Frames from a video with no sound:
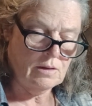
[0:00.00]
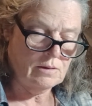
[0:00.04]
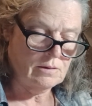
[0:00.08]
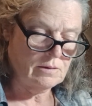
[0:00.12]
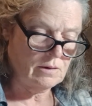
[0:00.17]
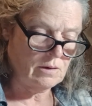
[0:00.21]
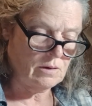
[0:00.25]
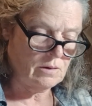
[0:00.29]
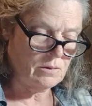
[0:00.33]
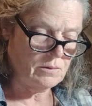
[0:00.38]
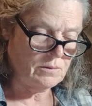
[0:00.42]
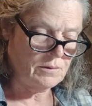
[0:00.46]

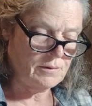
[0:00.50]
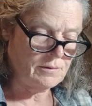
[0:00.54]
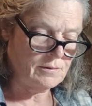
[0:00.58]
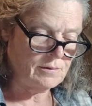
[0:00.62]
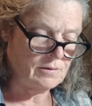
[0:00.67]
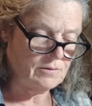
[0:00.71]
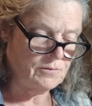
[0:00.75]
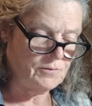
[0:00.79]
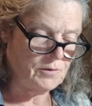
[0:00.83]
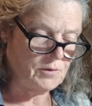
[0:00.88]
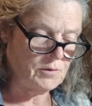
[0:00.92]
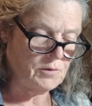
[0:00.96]
So this
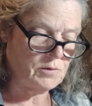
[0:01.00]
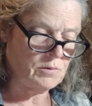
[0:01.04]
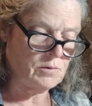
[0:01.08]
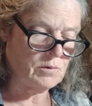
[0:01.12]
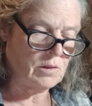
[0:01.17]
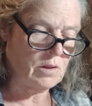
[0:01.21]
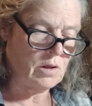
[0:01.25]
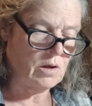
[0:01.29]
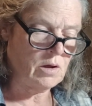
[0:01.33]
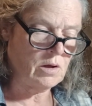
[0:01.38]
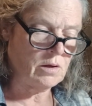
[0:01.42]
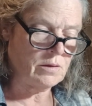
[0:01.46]
is further
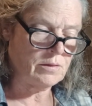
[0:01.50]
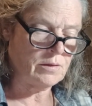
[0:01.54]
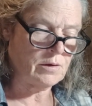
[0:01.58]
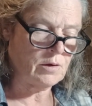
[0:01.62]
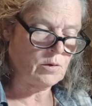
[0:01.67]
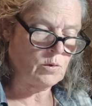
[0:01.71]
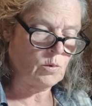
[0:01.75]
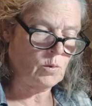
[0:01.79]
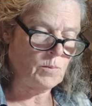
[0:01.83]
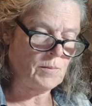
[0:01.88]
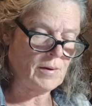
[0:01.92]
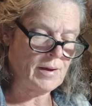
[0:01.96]
along
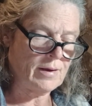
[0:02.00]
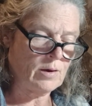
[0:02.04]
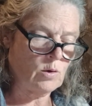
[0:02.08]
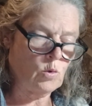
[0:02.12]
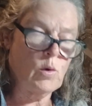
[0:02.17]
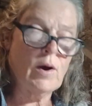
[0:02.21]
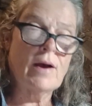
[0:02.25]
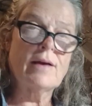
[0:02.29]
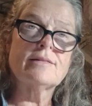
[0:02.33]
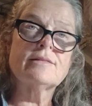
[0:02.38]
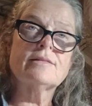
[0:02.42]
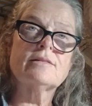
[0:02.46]
my
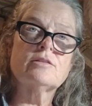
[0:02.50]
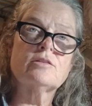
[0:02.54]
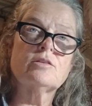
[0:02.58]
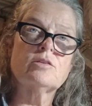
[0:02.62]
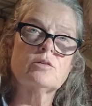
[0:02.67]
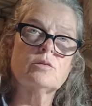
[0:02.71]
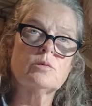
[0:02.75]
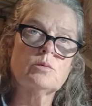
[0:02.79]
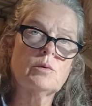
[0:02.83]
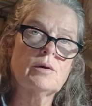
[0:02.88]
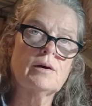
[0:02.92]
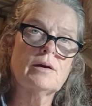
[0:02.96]
quest
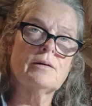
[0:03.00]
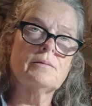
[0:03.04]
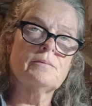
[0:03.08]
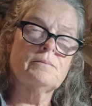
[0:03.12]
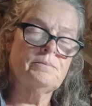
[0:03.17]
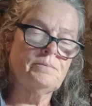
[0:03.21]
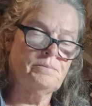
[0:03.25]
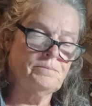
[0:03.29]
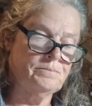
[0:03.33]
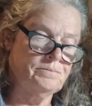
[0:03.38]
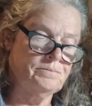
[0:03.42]
to